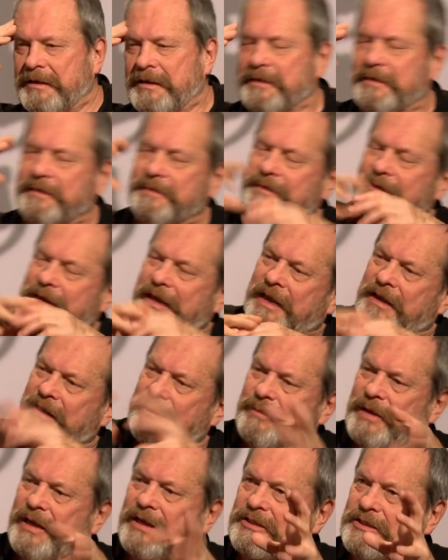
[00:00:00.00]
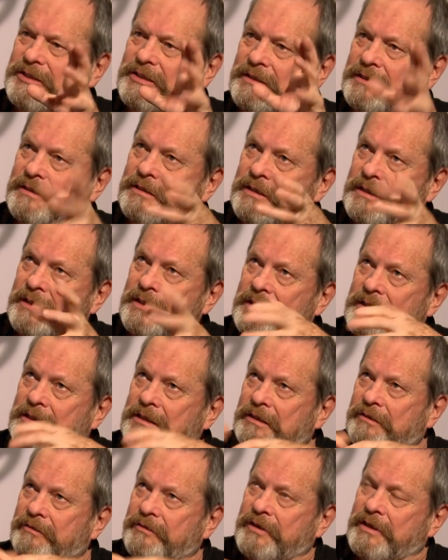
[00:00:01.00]
In animation,
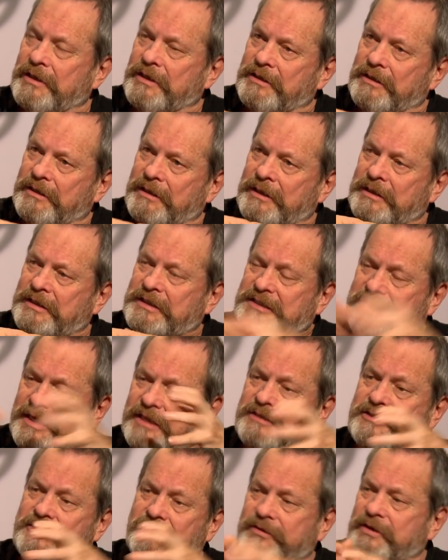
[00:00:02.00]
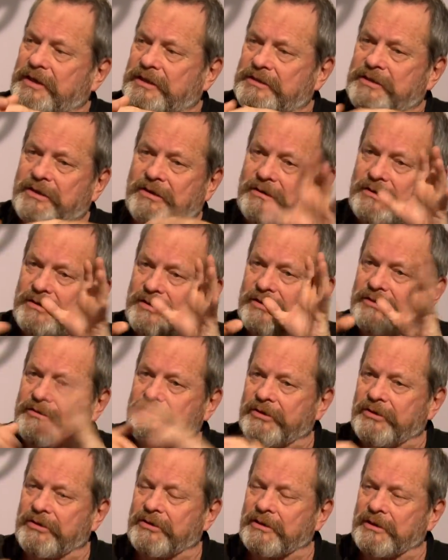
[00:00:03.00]
you've got, in a sense, you've got total
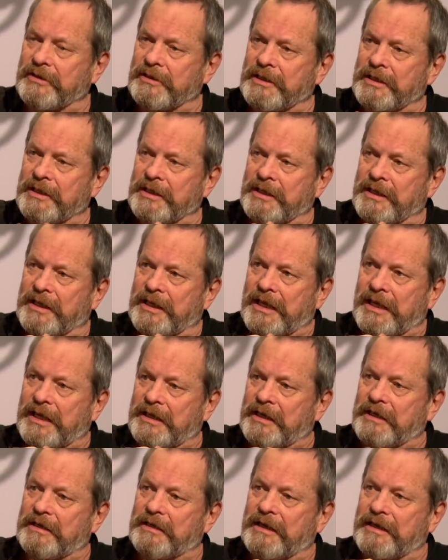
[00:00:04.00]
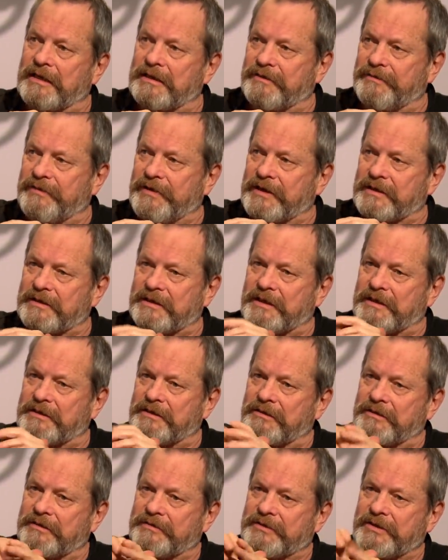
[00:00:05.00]
control. And I like the fact that I
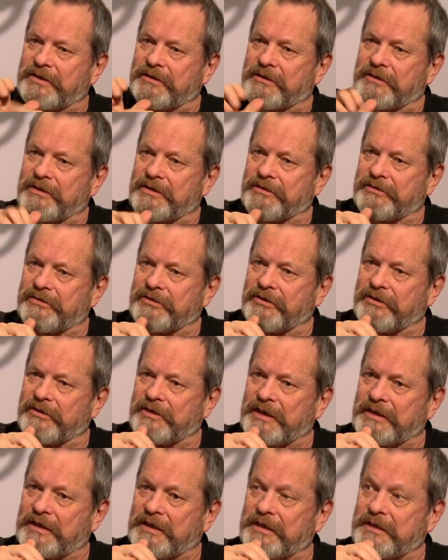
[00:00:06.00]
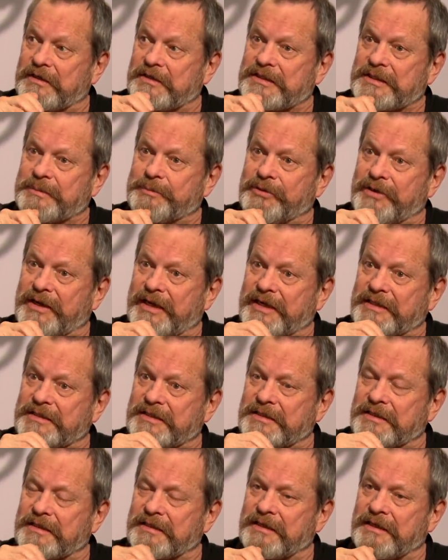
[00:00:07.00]
don't have total control. I like the
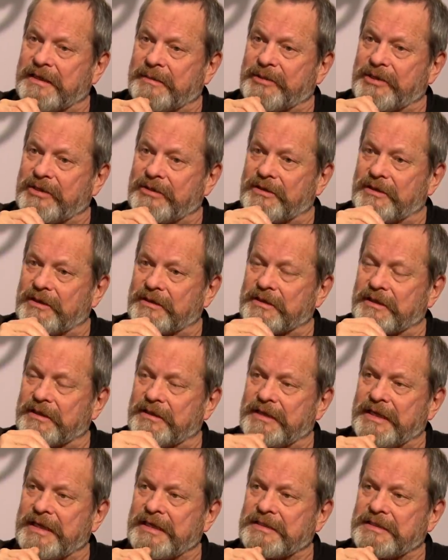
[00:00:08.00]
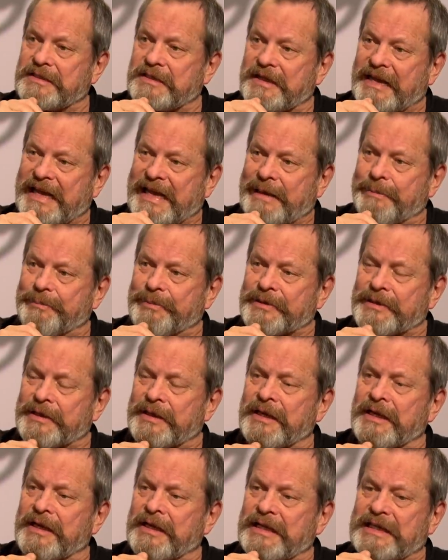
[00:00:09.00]
surprises that come along, the things that happen
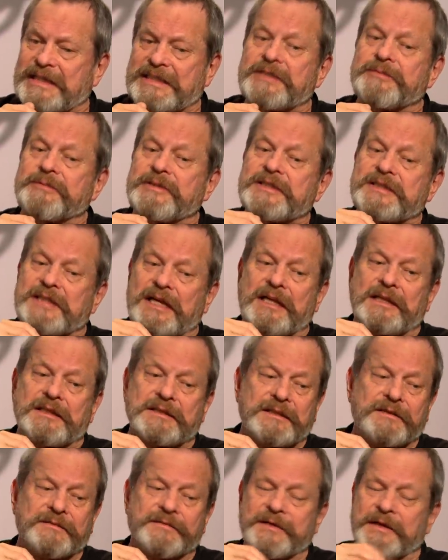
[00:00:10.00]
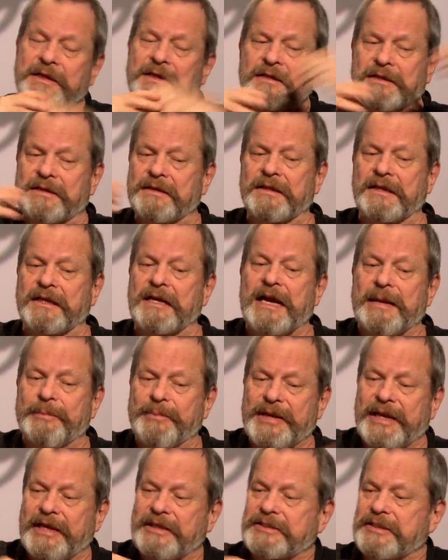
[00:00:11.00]
as a result of the
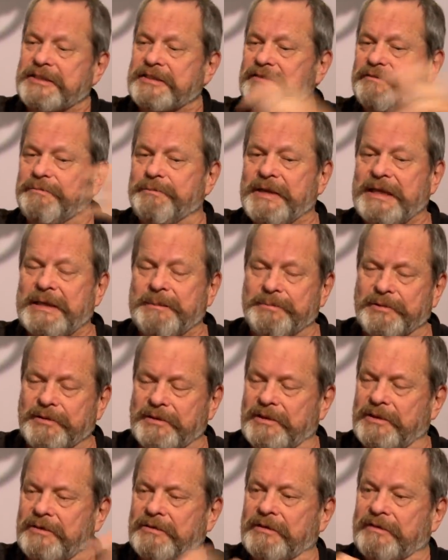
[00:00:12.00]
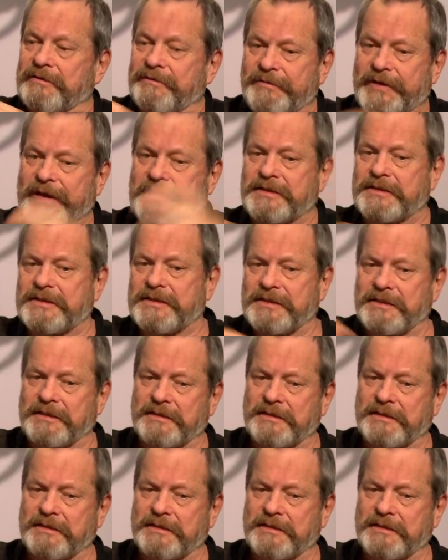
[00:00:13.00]
combinations of people or events mm.